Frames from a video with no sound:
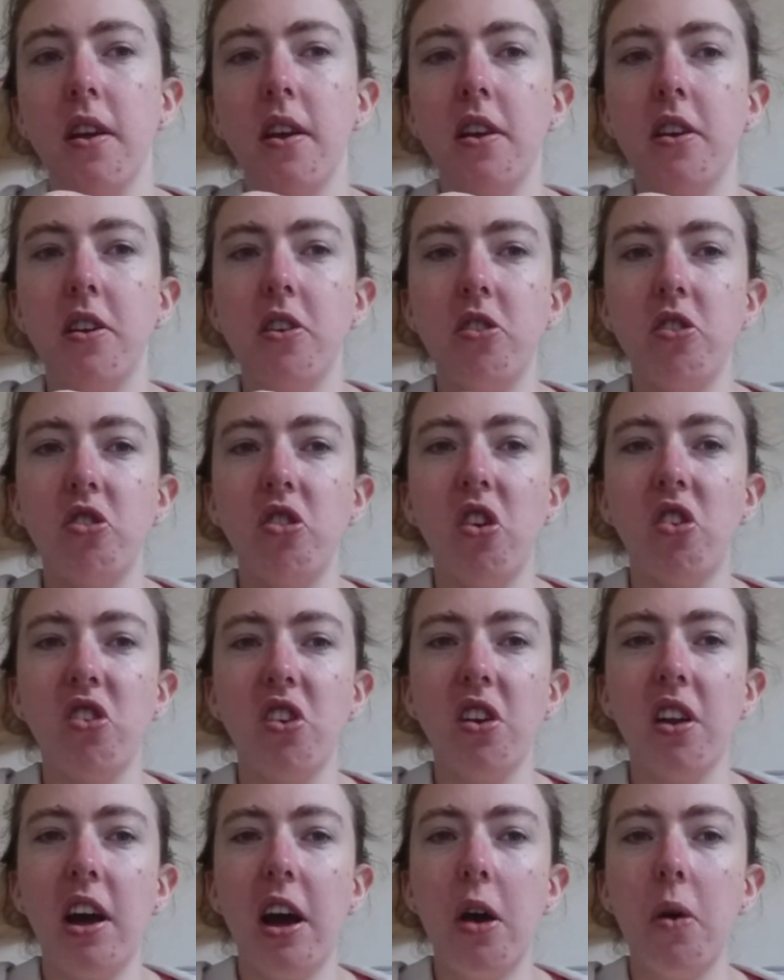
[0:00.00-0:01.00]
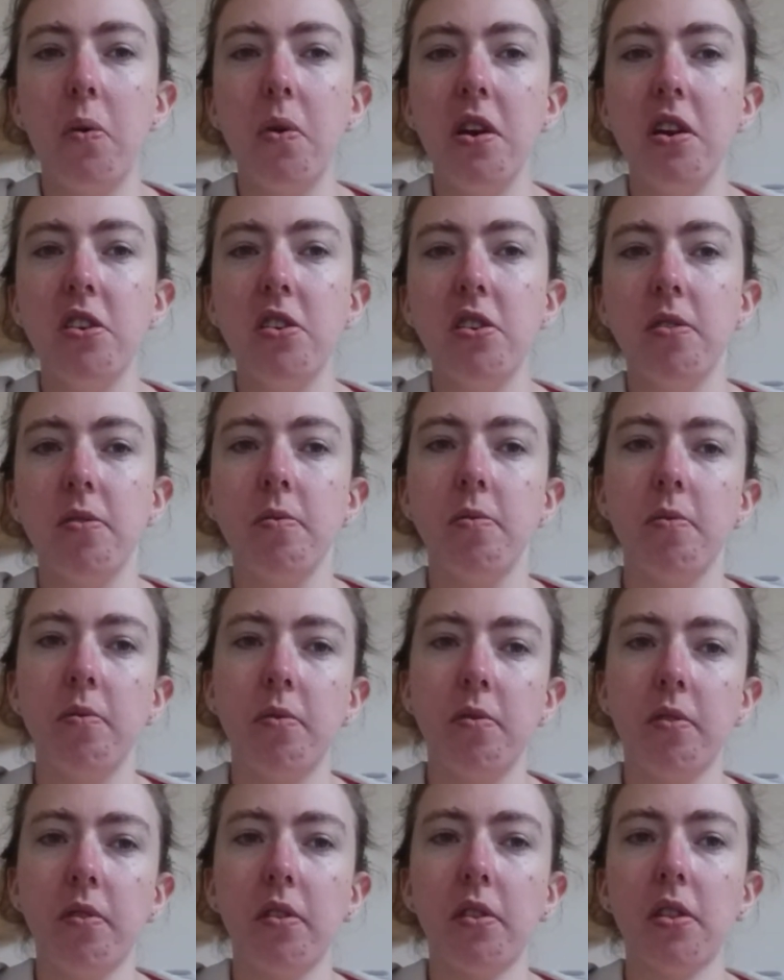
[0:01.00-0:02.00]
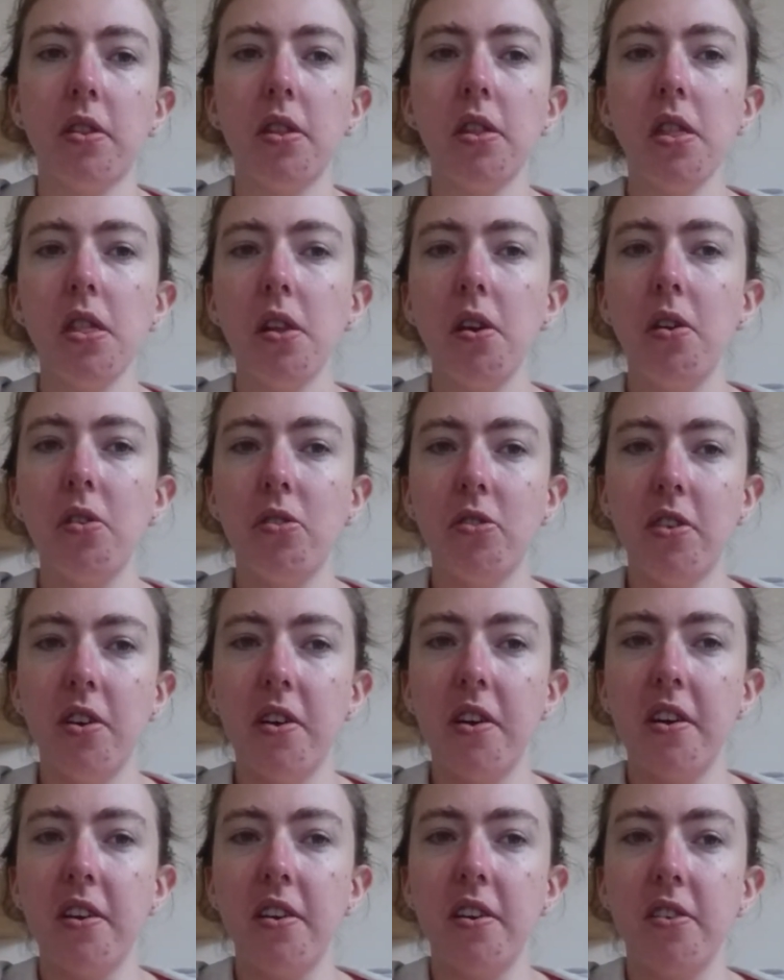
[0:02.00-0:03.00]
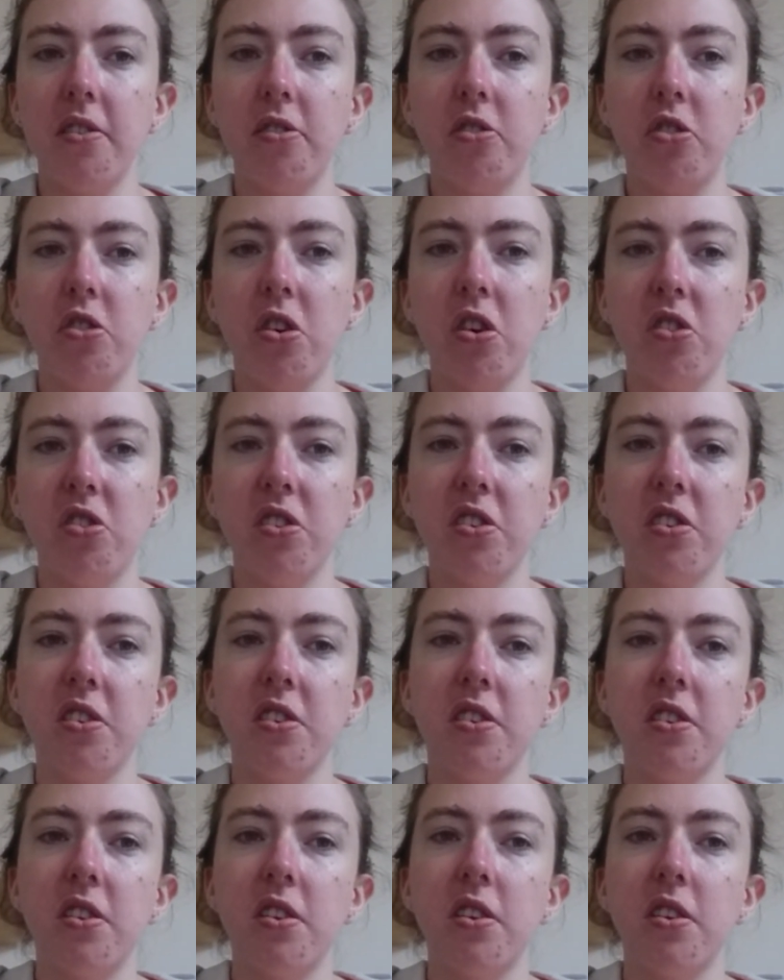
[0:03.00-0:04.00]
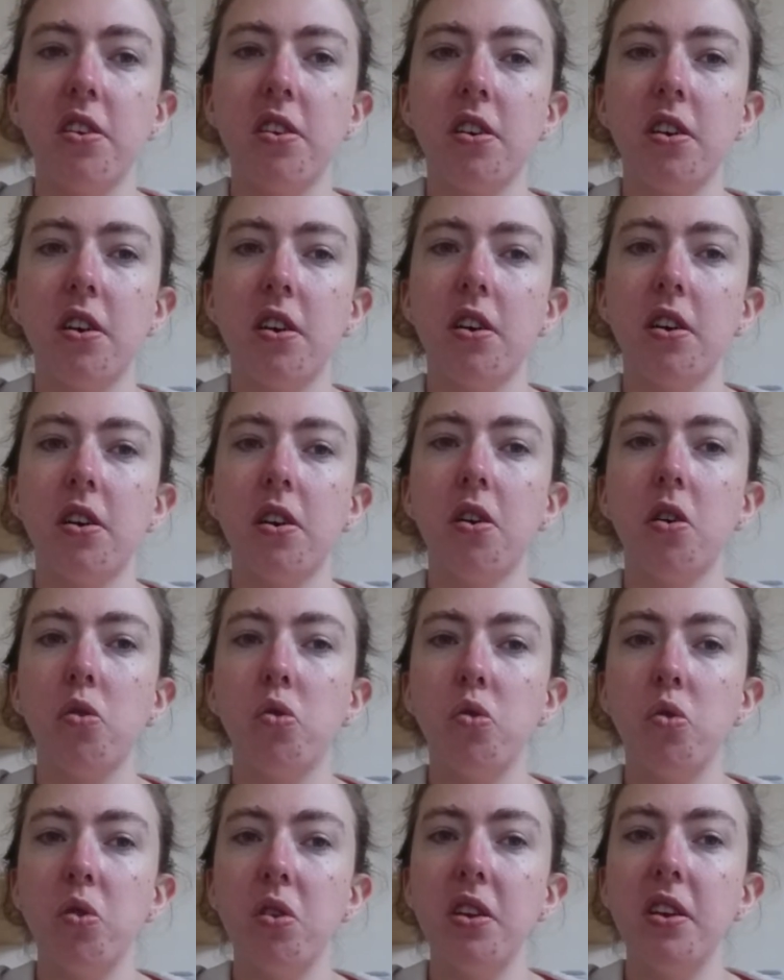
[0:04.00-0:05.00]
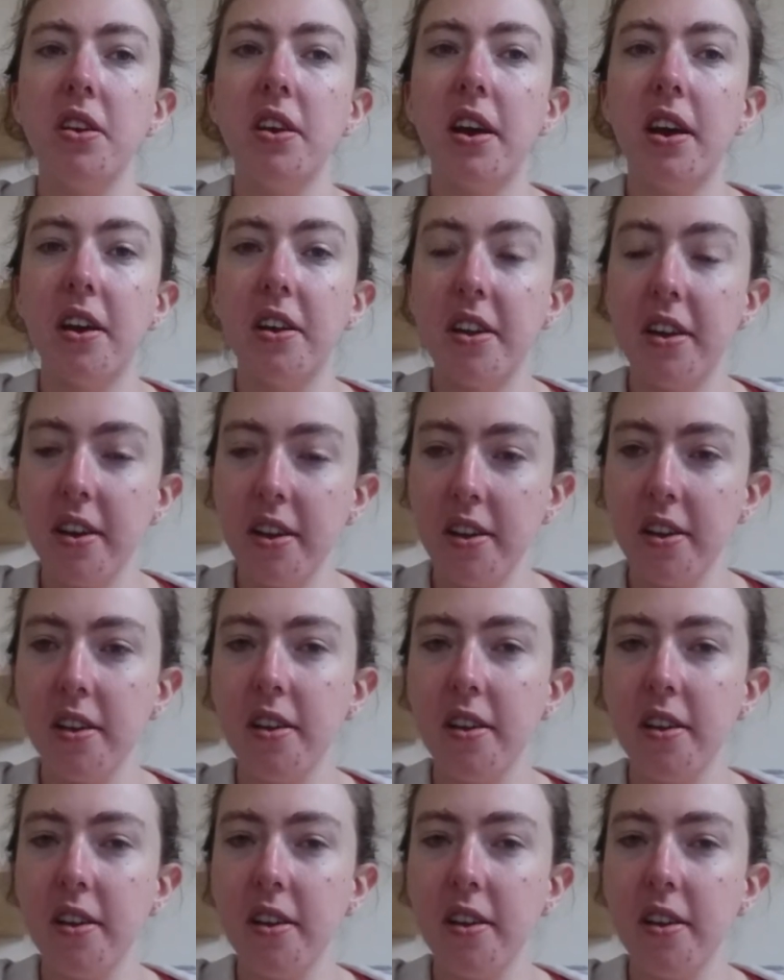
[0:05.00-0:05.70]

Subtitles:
There's a Georgian language. It's known as Georgian Kartuli-Ena.